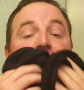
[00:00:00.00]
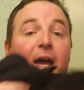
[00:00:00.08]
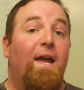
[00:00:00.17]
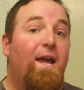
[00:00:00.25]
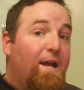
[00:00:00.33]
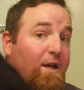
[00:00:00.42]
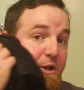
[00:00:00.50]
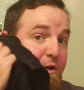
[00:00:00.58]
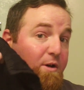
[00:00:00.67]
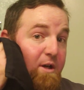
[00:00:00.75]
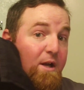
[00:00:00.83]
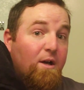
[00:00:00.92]
a
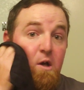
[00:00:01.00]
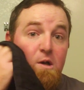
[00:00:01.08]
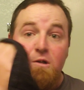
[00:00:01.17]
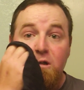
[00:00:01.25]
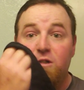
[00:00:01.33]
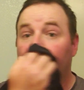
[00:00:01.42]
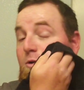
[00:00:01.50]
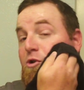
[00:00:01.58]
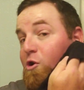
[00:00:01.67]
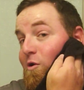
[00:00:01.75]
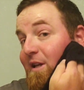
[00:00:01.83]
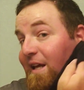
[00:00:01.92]
good
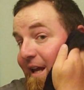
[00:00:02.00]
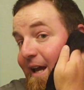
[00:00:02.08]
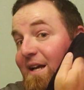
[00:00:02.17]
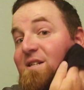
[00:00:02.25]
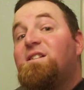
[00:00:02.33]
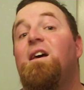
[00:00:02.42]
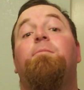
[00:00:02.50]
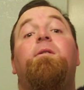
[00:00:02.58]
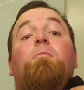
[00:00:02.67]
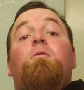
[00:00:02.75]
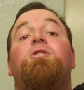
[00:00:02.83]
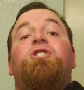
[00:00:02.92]
socially
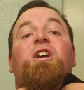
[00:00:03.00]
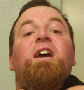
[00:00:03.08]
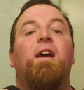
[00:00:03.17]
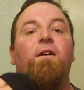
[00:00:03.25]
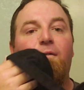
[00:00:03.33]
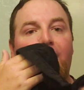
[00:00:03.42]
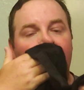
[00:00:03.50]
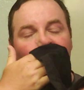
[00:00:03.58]
acceptable shave.